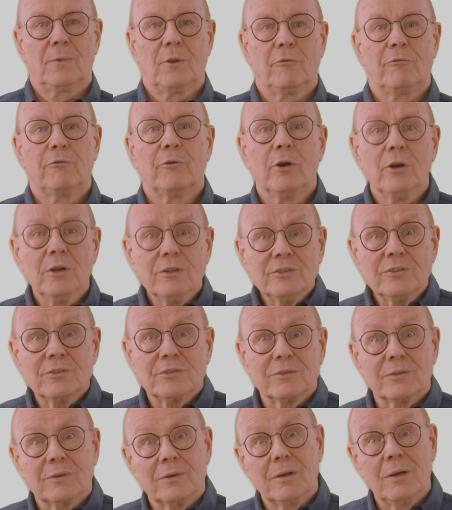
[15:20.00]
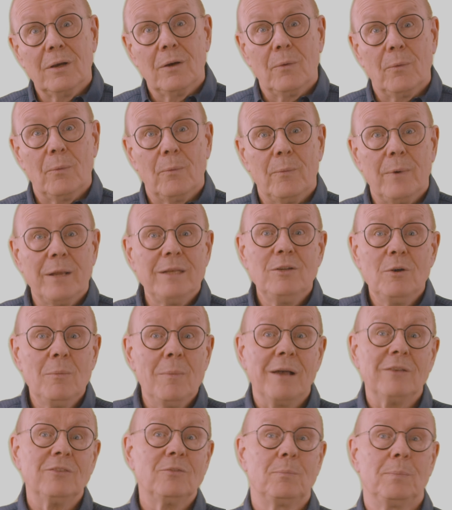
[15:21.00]
First, when you
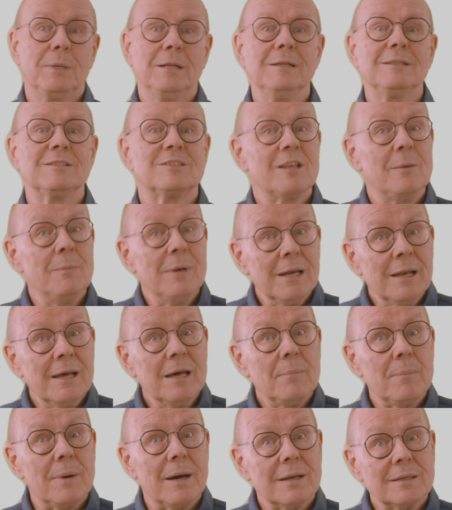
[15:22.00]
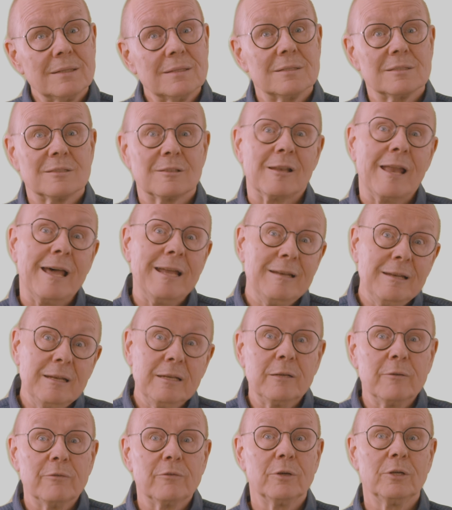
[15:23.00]
must build similar but slightly
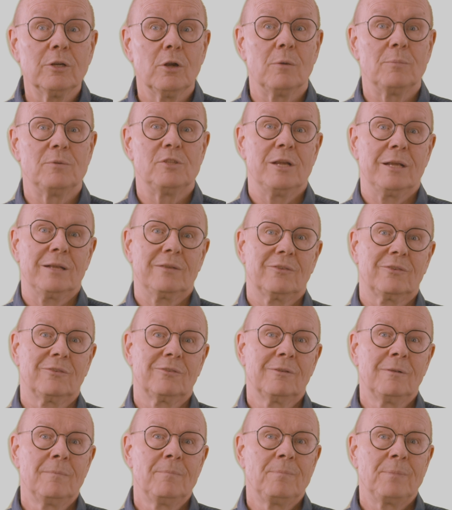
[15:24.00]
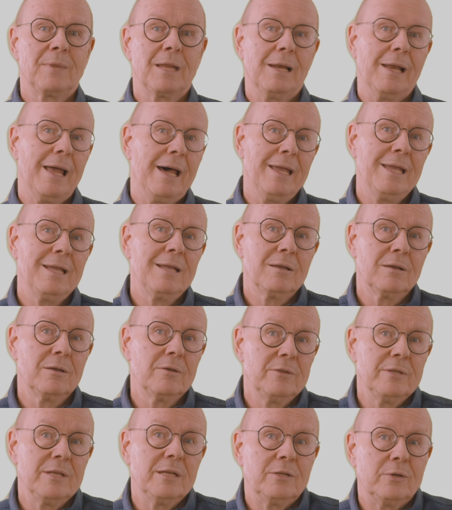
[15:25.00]
different objects, like
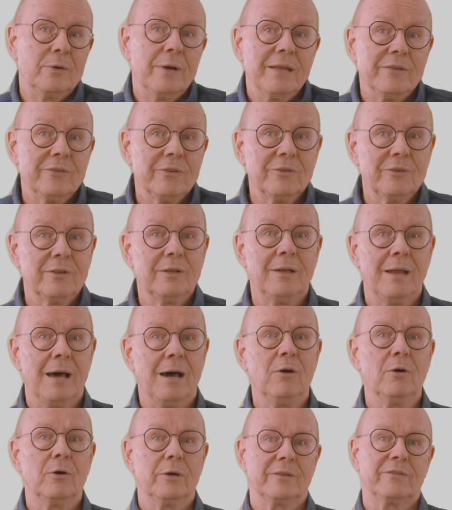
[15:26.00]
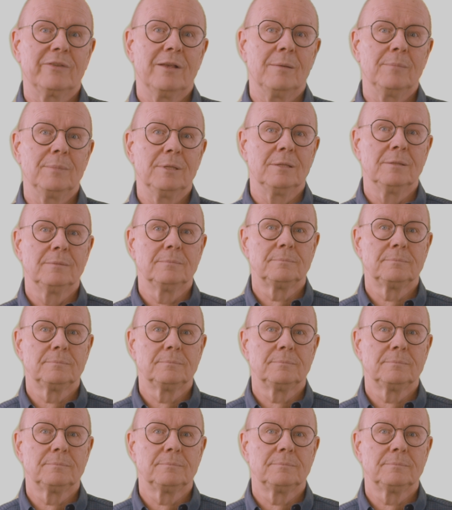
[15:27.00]
the addresses in our example.